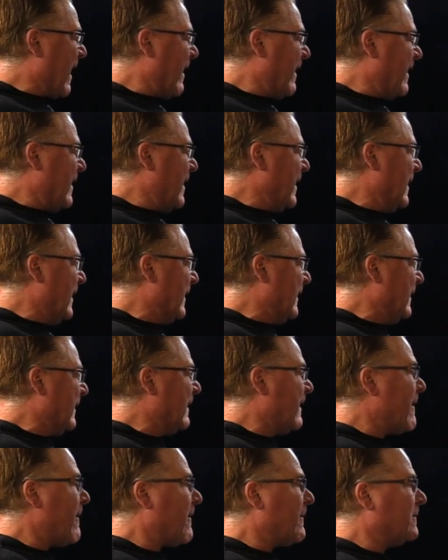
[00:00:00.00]
day
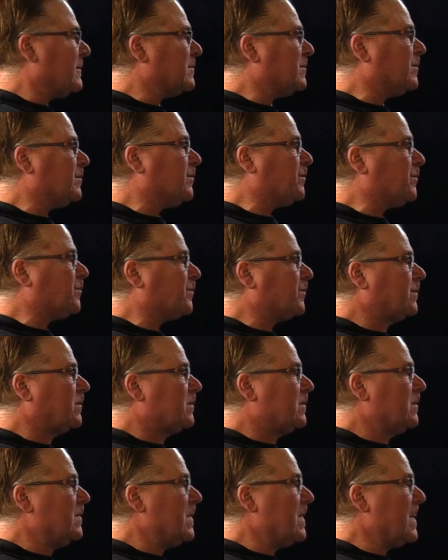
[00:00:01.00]
because I literally was
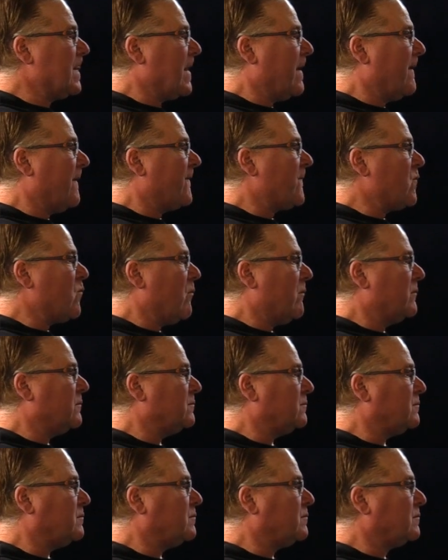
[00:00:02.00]
you know seen him in
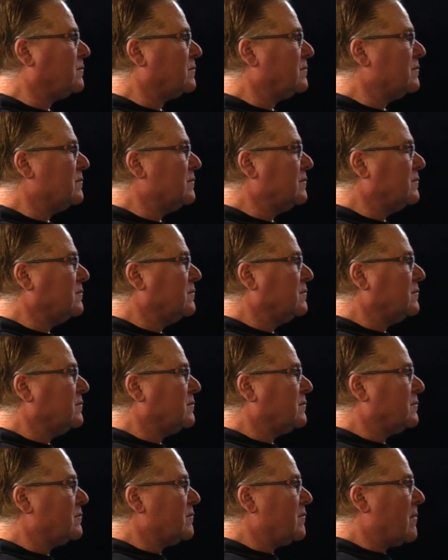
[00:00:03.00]
my standing on
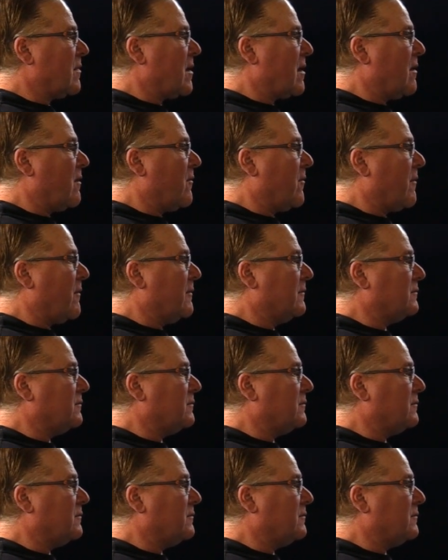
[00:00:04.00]
my garage and